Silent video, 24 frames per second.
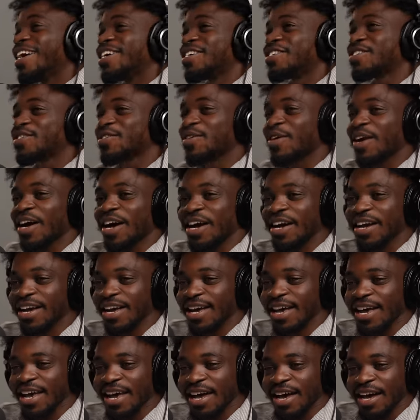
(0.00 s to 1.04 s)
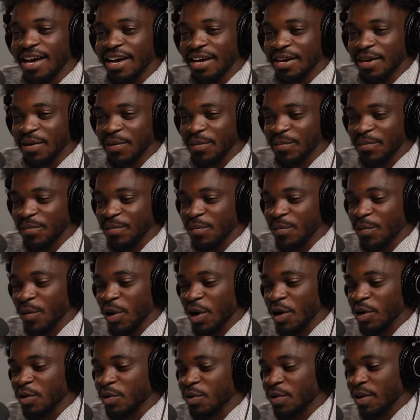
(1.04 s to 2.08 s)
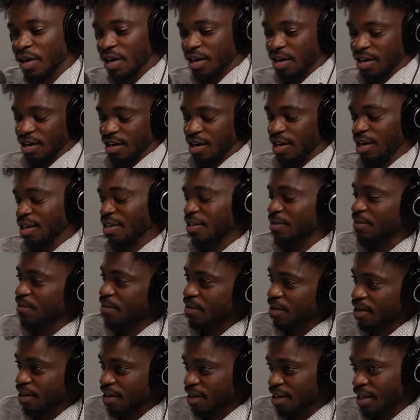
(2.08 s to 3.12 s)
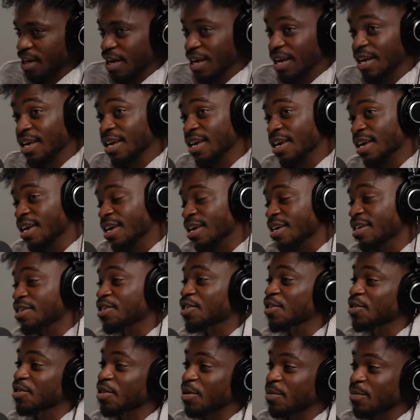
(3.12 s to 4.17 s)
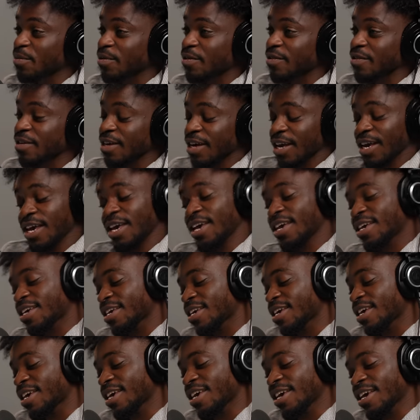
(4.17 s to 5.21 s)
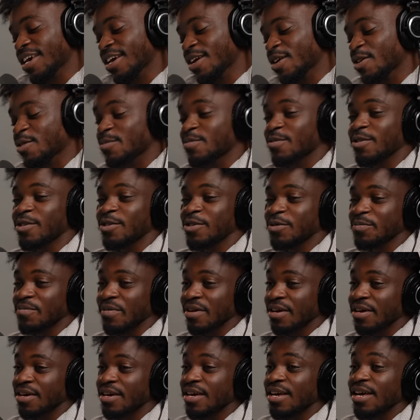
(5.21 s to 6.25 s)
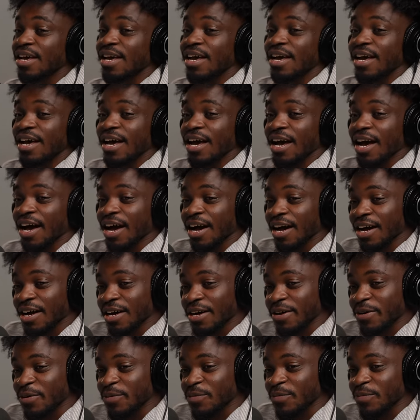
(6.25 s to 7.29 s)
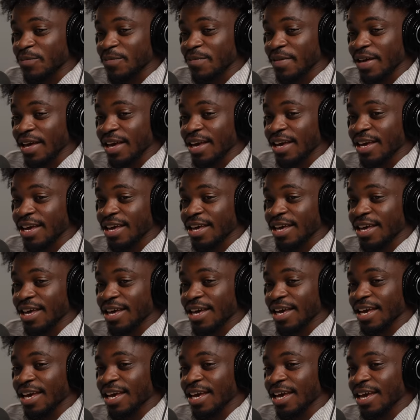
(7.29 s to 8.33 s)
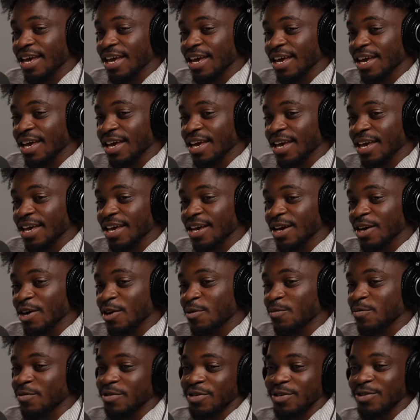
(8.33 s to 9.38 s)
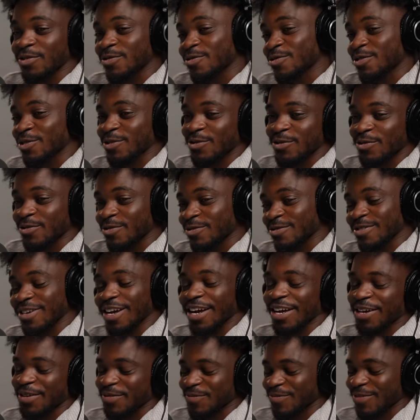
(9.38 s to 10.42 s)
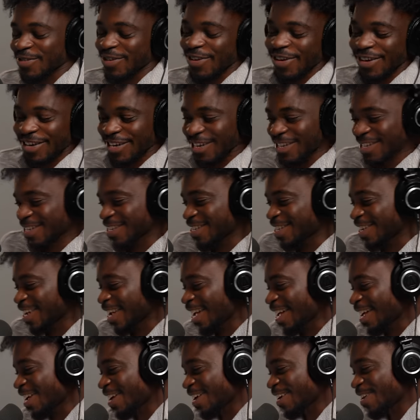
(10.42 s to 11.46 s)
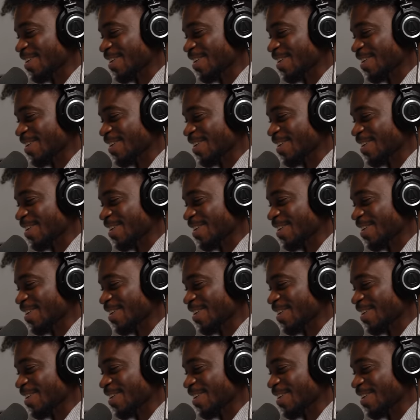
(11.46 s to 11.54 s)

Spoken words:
So I am Mayowa Alabi, aka Shutabug, aka Omolokpe, aka Omoigonigoro. Oh, sorry. I